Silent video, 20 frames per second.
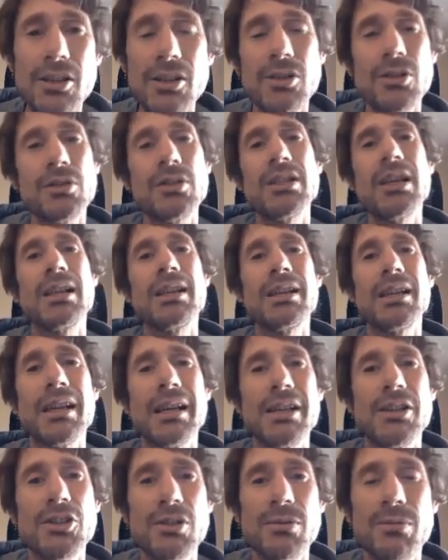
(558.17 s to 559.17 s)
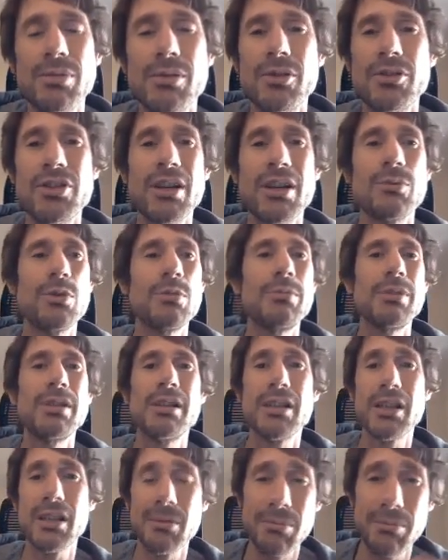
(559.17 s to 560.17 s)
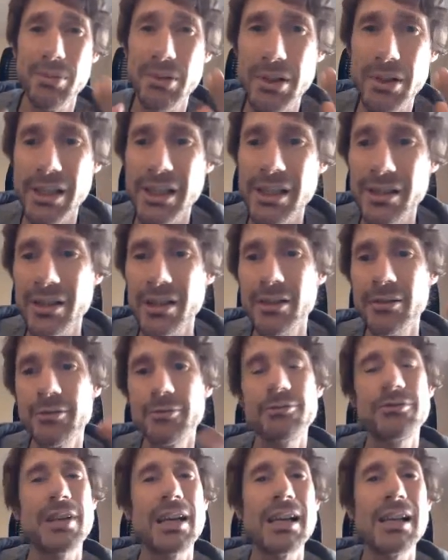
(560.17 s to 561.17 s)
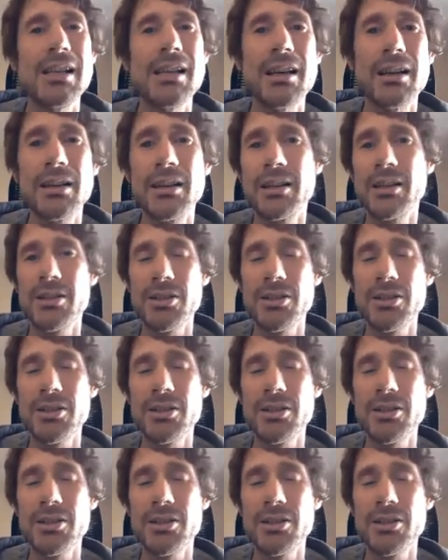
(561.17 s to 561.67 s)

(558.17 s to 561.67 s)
your delegation project will be a complete failure.